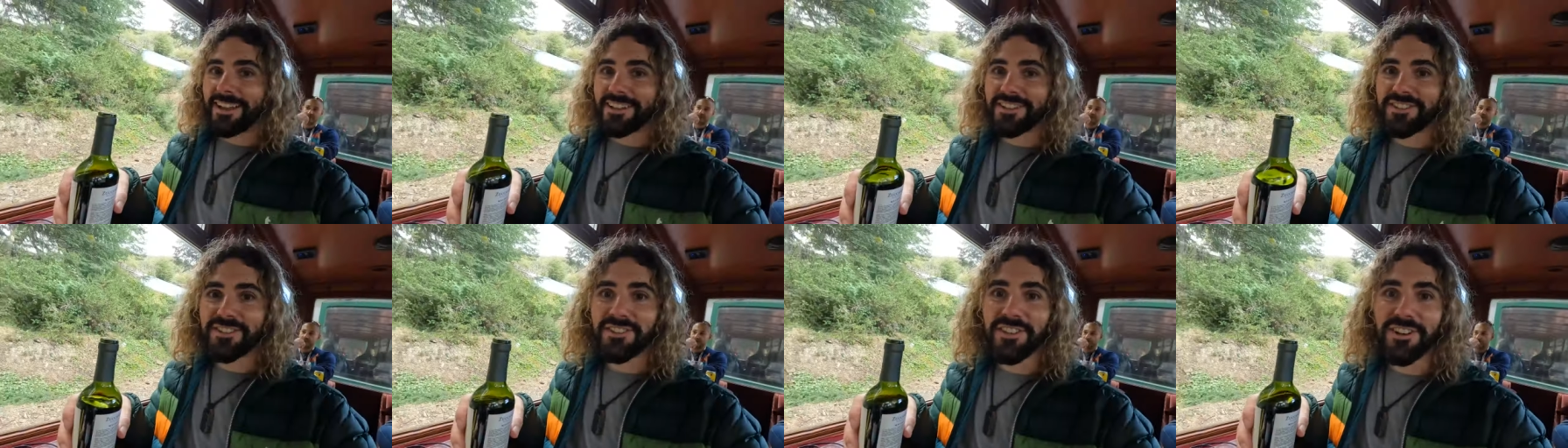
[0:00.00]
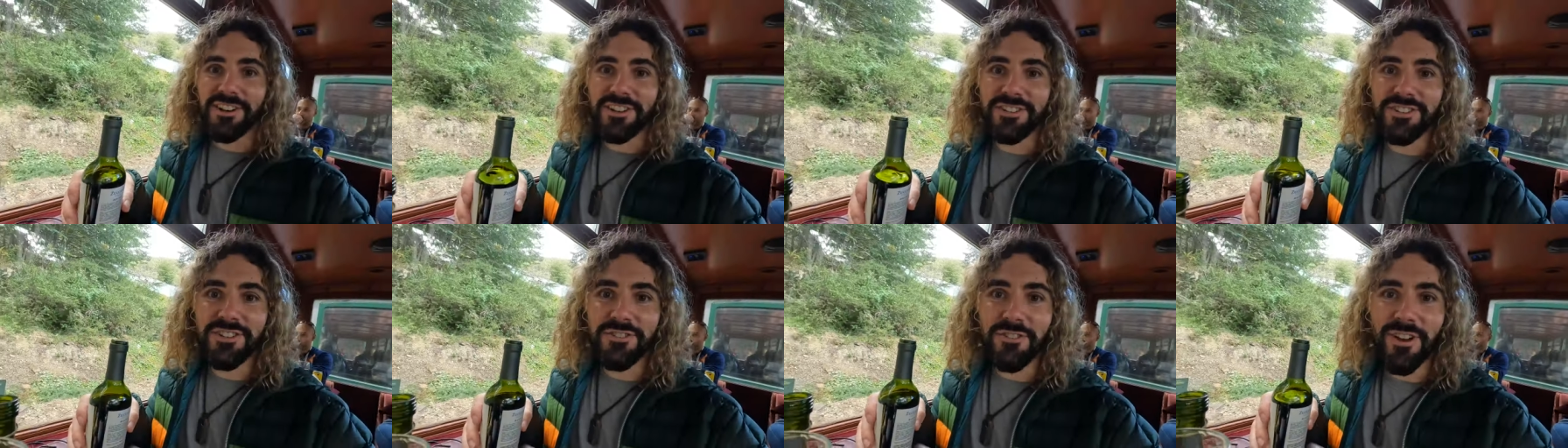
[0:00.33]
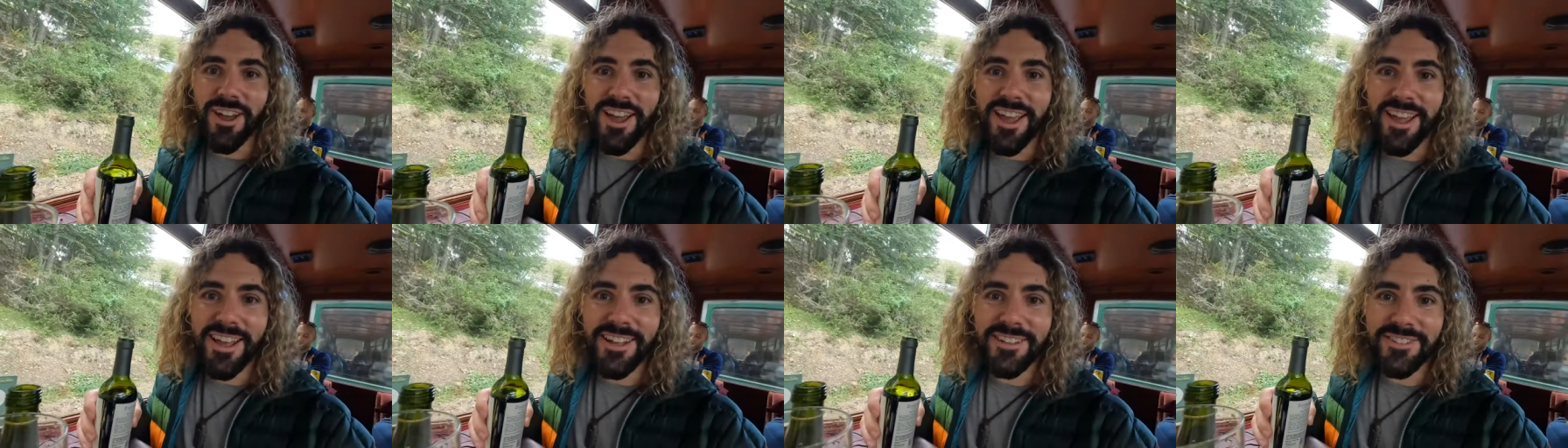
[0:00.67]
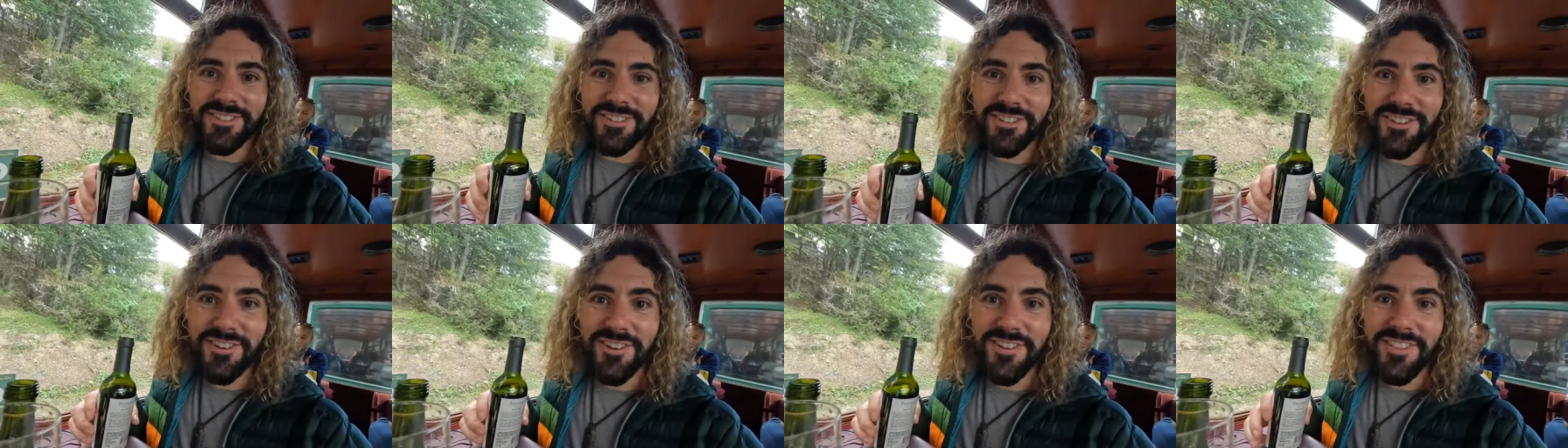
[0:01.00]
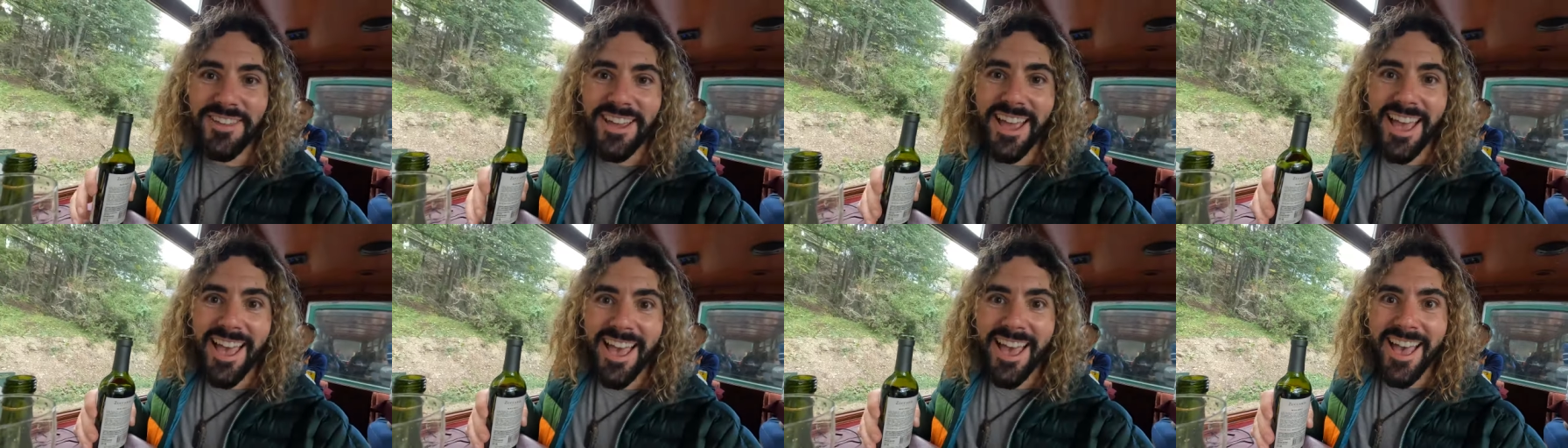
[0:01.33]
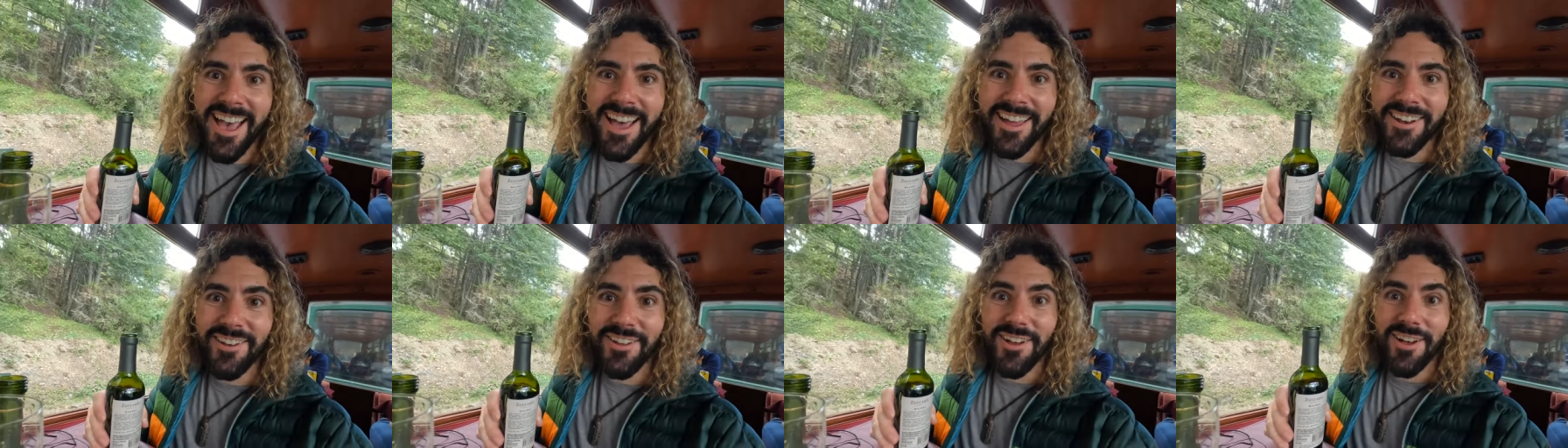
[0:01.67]
It's the train to the
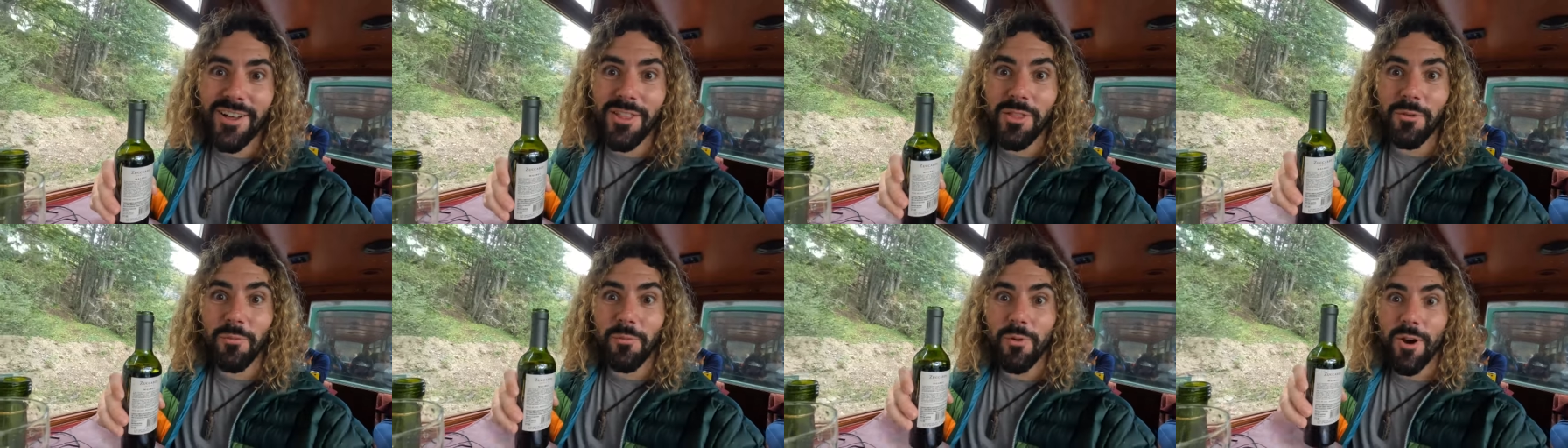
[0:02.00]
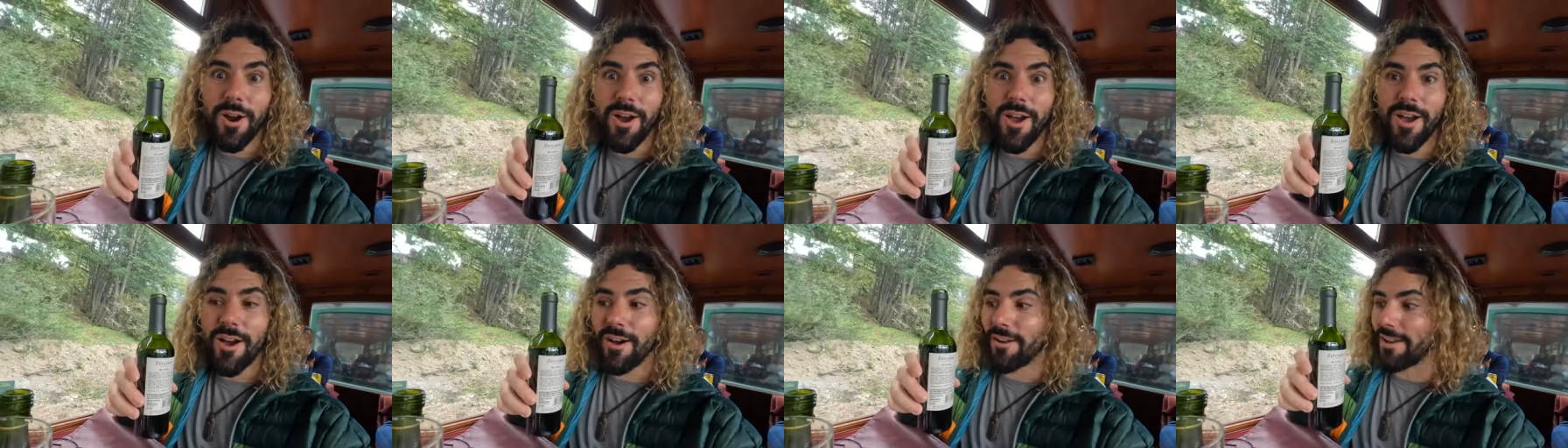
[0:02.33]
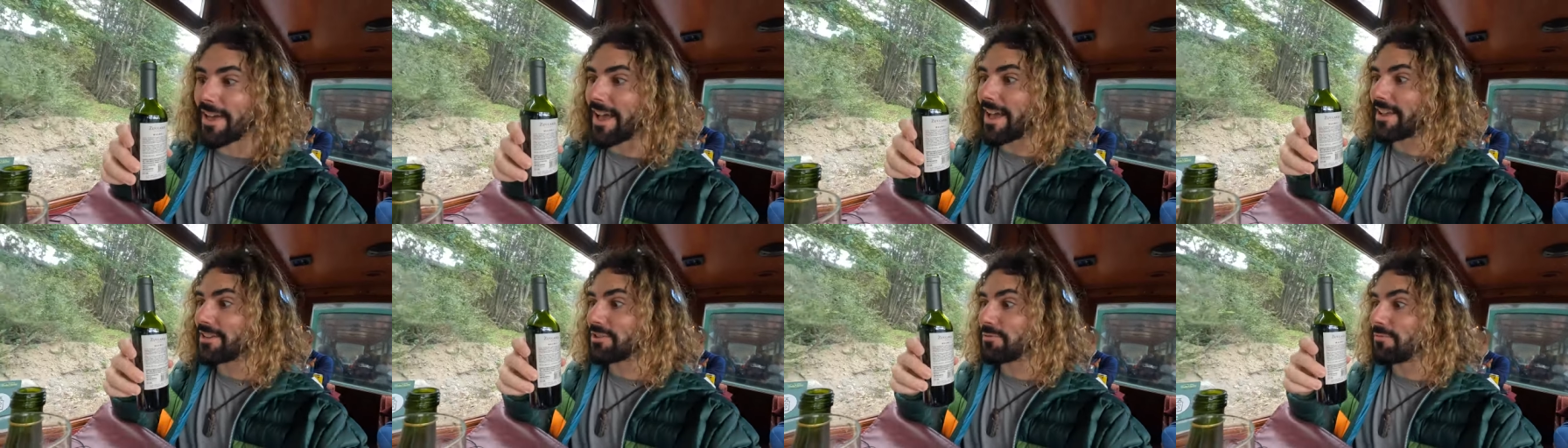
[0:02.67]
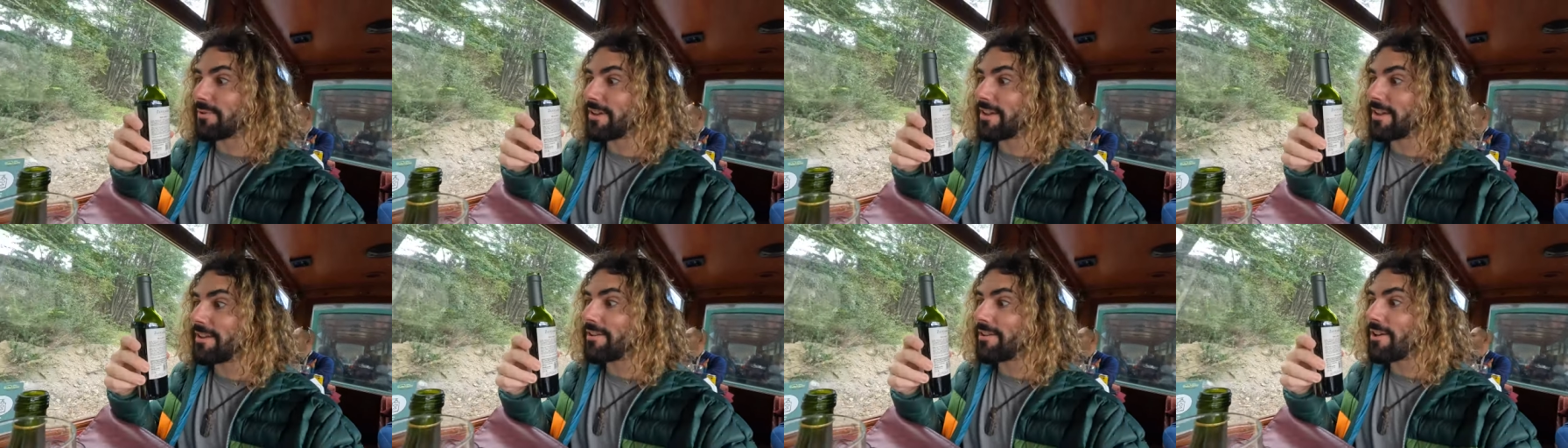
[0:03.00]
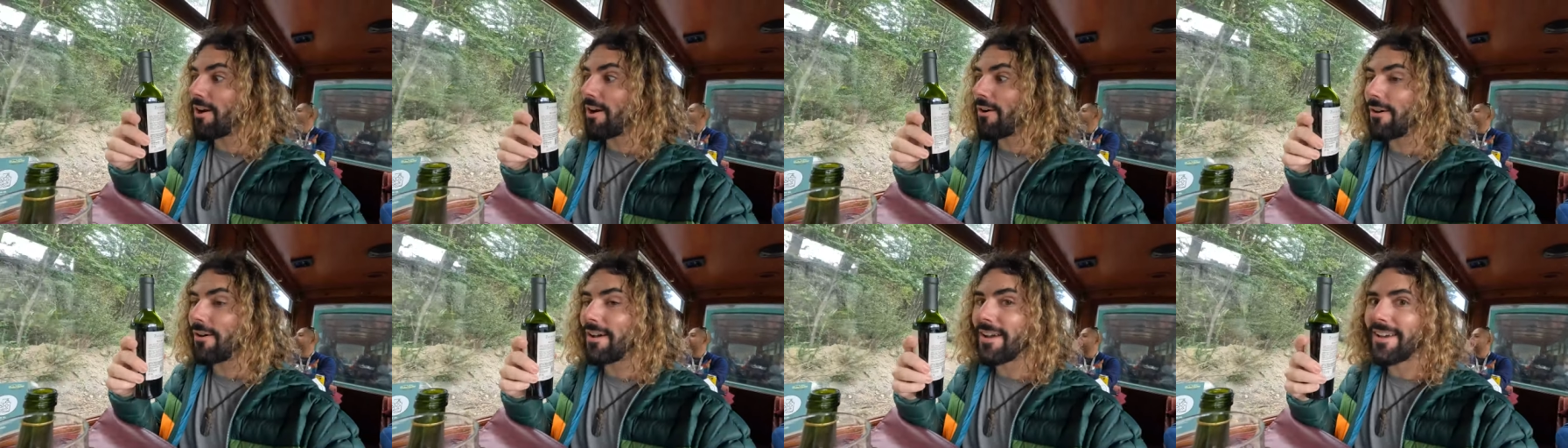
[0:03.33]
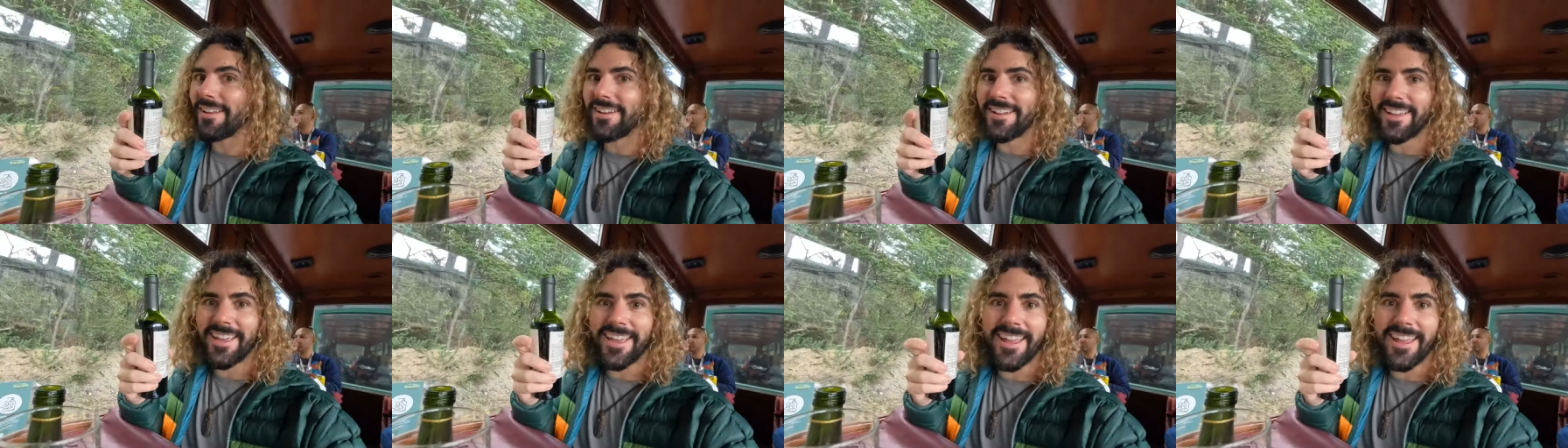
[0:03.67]
end of the world as we know it.